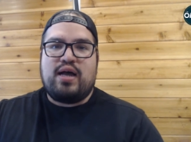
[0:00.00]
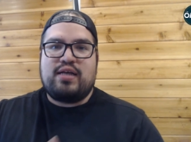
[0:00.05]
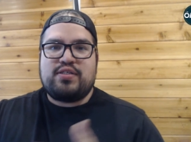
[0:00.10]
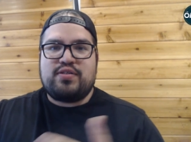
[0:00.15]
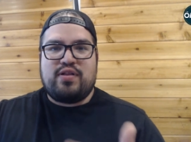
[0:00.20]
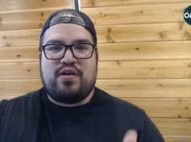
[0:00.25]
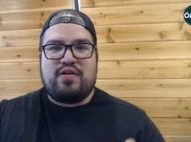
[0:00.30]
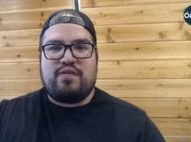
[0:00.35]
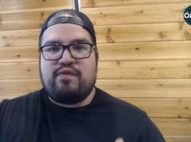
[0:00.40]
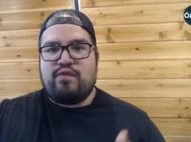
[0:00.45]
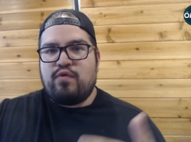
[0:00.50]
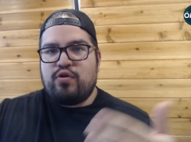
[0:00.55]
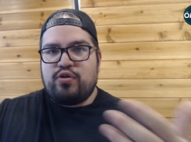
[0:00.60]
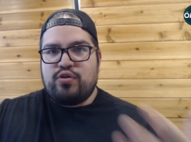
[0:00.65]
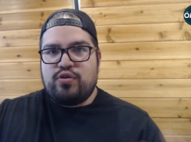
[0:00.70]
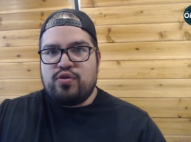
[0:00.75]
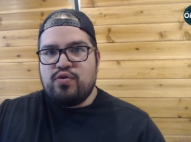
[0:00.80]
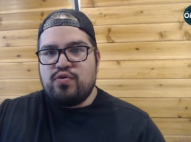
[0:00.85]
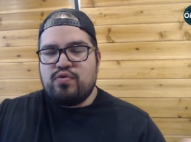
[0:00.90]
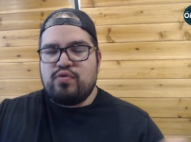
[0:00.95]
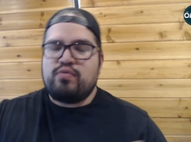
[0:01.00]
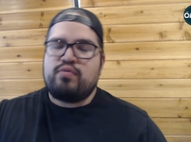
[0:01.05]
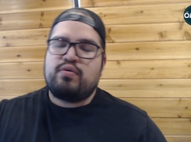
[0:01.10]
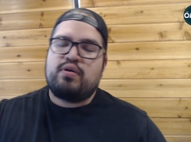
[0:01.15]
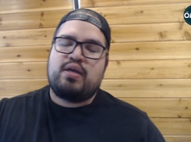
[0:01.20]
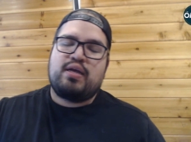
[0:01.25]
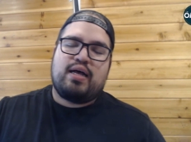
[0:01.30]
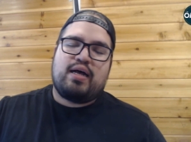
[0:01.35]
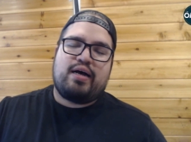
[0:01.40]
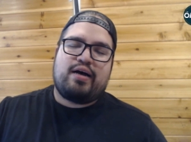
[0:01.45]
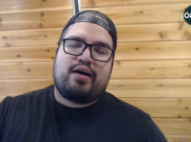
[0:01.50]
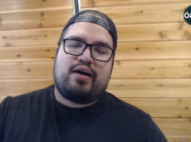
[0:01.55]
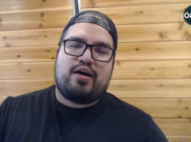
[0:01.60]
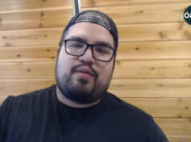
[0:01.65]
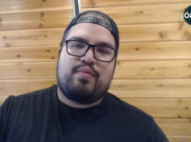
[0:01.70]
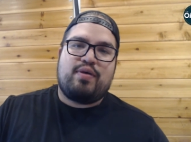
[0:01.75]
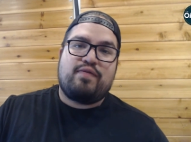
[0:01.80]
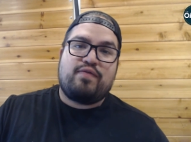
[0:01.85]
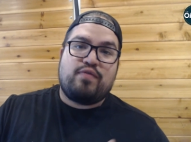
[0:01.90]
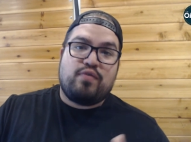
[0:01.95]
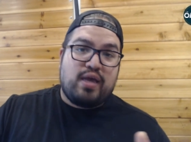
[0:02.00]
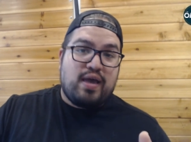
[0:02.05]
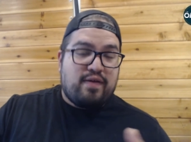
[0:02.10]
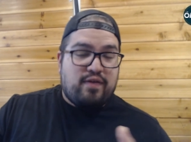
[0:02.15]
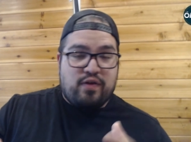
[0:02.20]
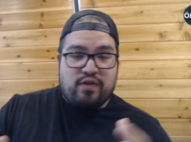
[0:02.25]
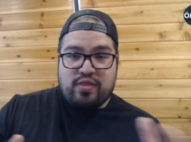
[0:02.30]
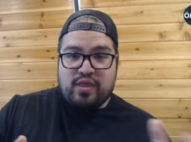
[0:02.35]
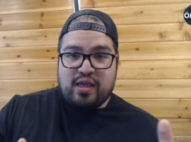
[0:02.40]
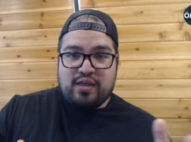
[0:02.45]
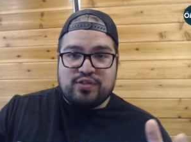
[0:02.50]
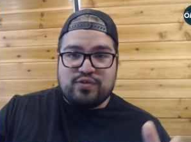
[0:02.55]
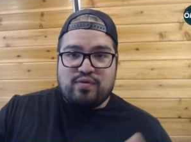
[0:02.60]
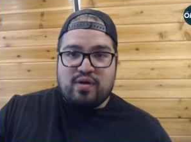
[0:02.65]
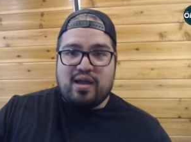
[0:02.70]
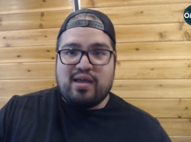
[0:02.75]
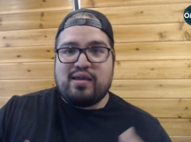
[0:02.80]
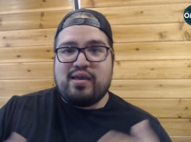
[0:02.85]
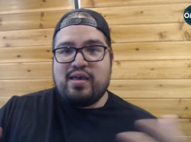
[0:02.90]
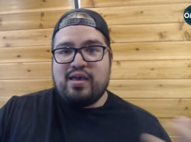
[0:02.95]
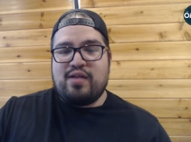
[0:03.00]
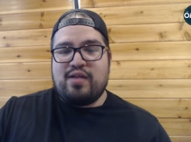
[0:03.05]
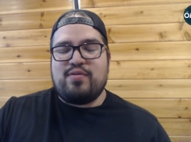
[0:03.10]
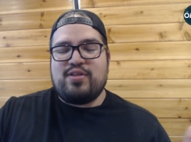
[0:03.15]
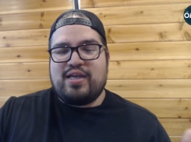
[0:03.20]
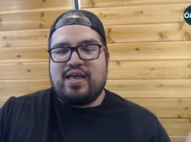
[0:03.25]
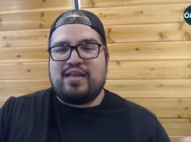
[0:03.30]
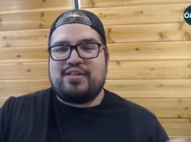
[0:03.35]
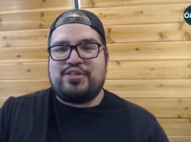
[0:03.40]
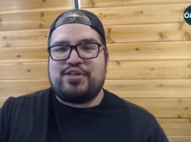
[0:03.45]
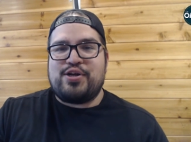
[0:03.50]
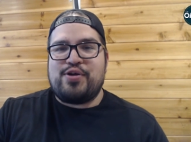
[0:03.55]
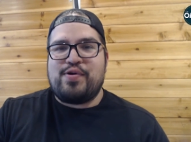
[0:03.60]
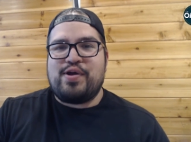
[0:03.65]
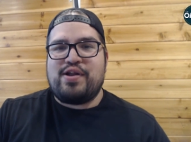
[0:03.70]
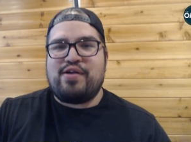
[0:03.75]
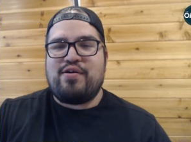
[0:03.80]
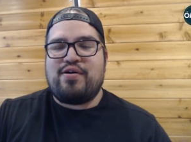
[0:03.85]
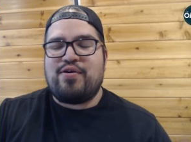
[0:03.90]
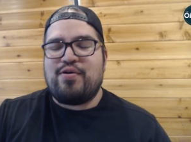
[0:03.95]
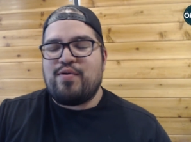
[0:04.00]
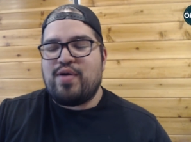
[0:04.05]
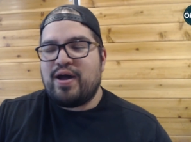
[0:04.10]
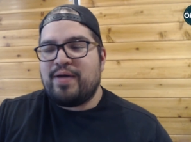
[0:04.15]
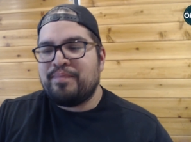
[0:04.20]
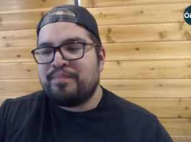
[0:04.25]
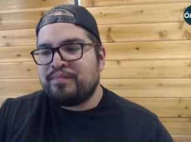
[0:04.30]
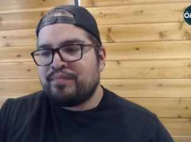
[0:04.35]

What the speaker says: So therefore, you, if you get your things right, can generate an ROI.